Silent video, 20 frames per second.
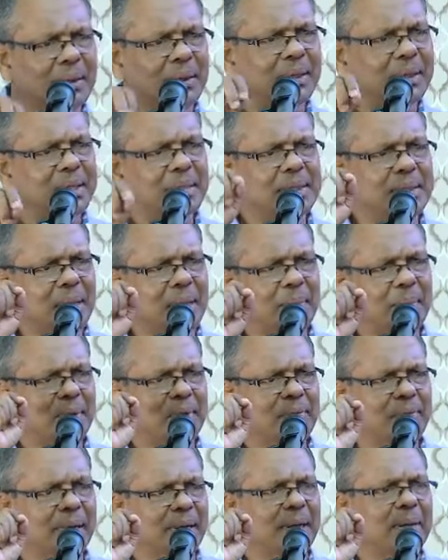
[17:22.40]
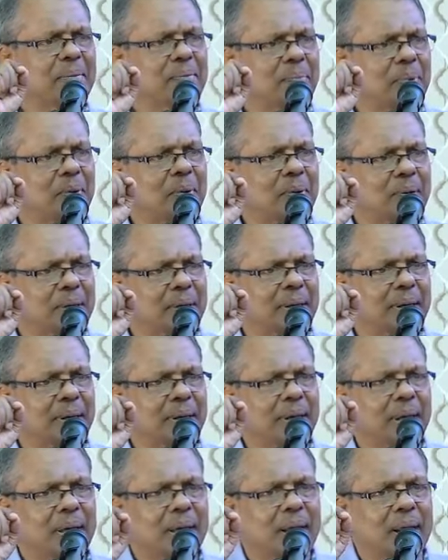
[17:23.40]
This is something very important.
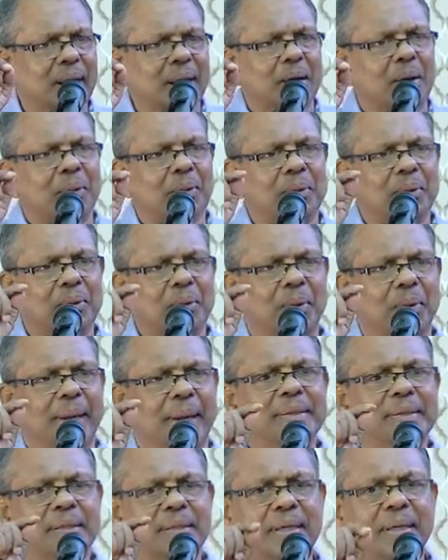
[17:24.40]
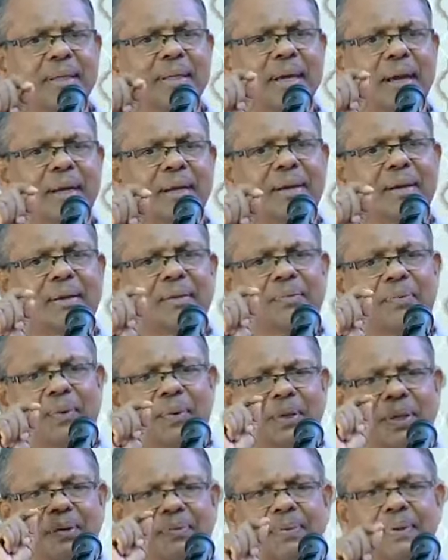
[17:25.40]
Now, you can see that
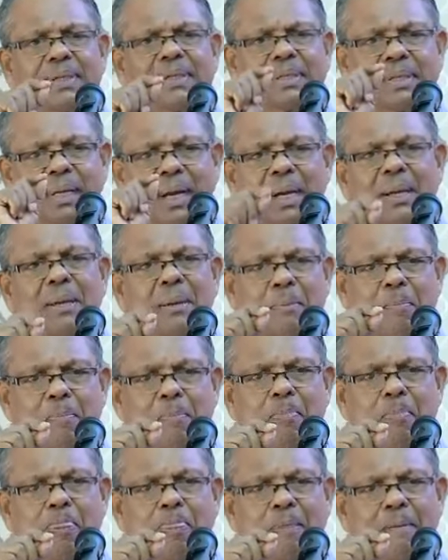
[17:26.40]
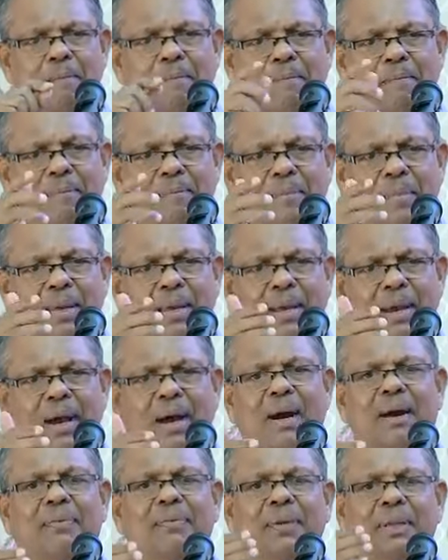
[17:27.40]
for the first time,
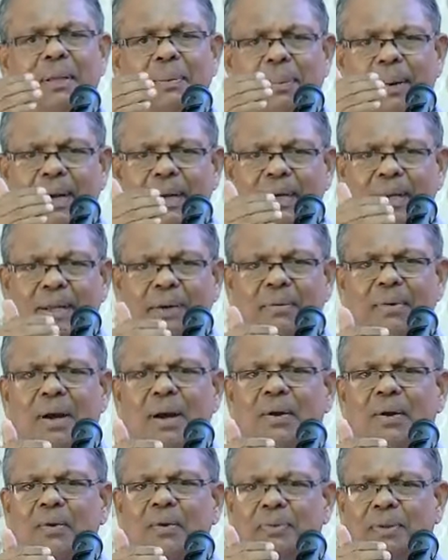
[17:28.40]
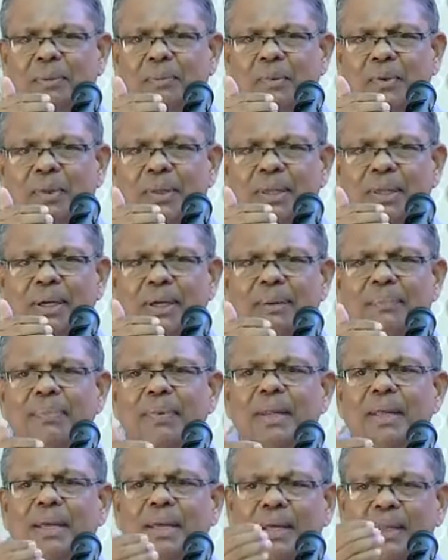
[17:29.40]
after the parinirvana of the Buddha,
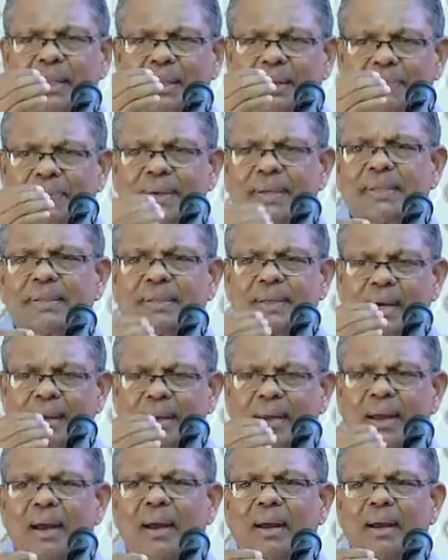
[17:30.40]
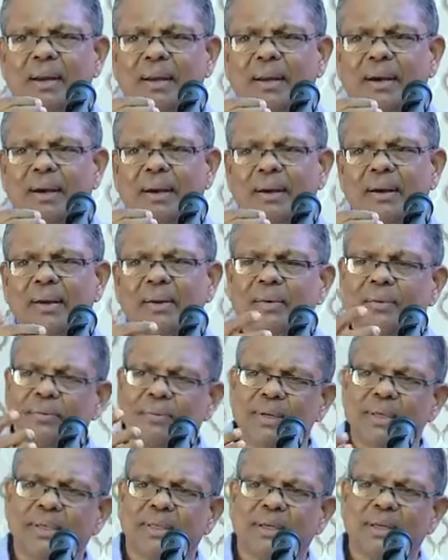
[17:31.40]
in the first Sangayana,
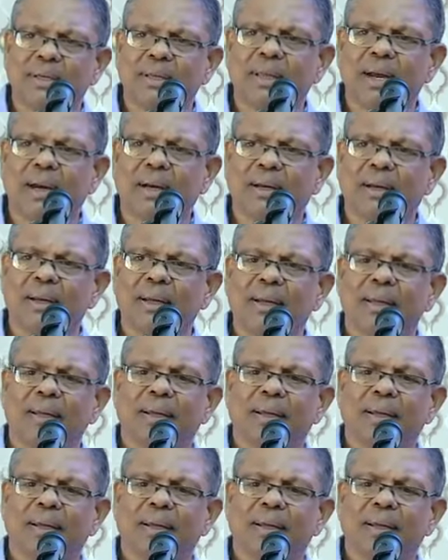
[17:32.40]
we see that